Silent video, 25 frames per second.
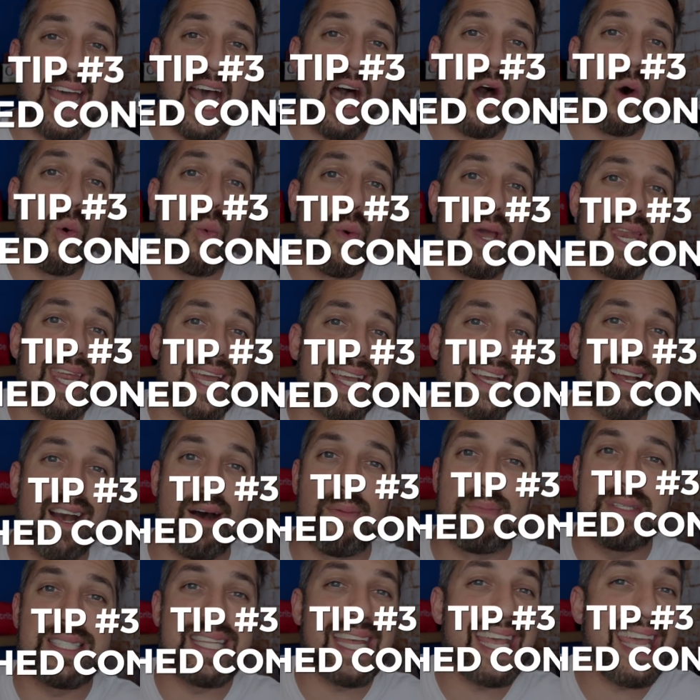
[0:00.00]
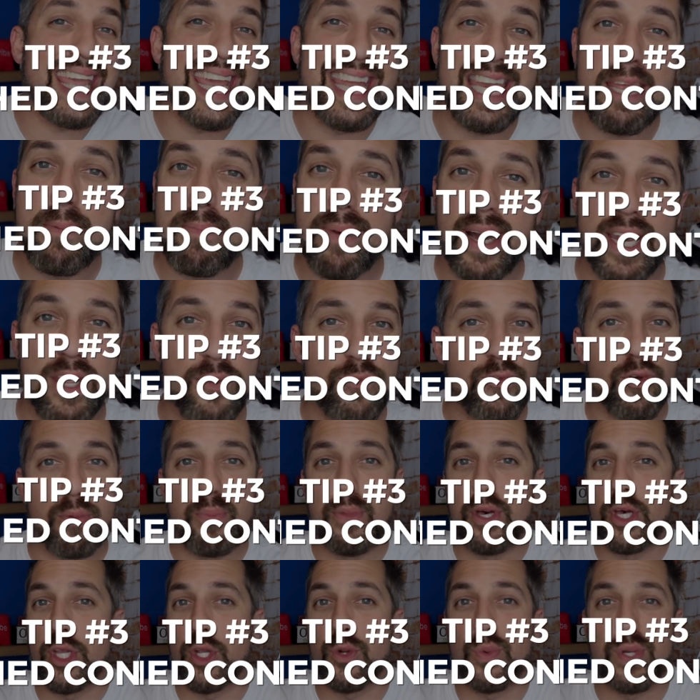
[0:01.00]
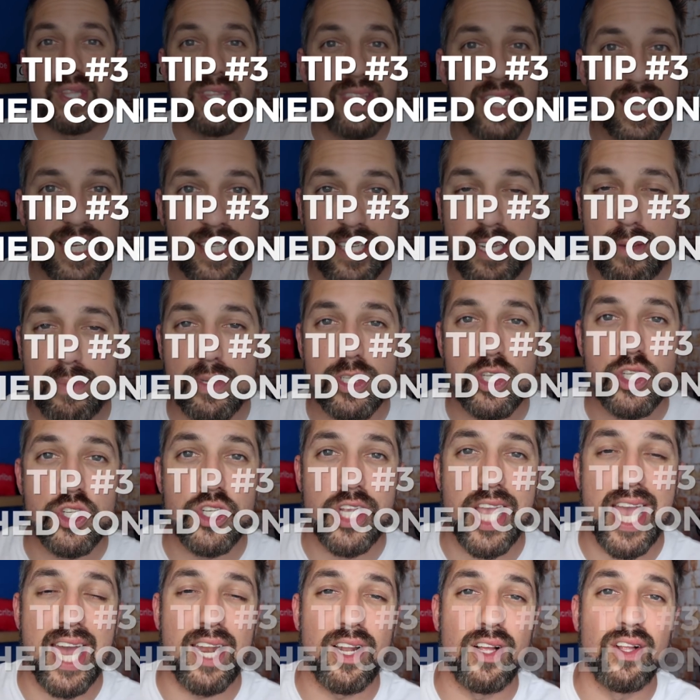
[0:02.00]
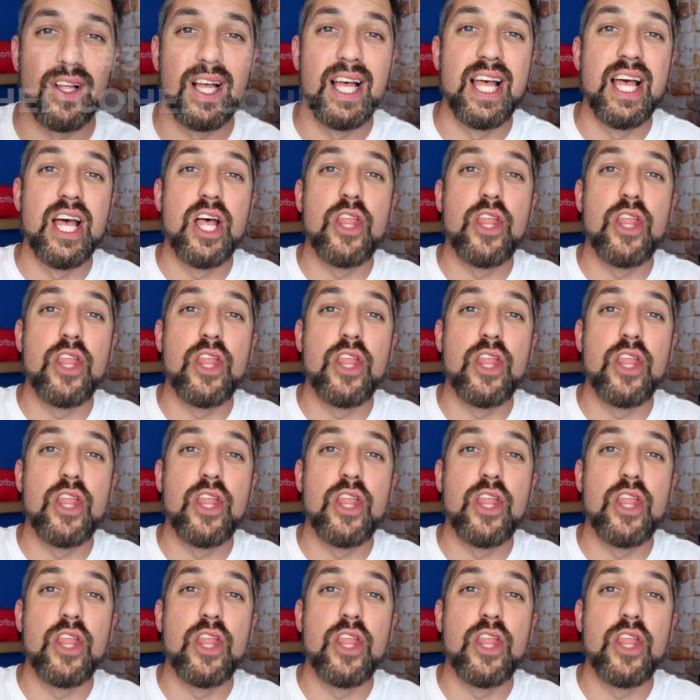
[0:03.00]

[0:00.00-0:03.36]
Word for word: Now, when it comes to anybody familiar with Nick Nimmin's channel,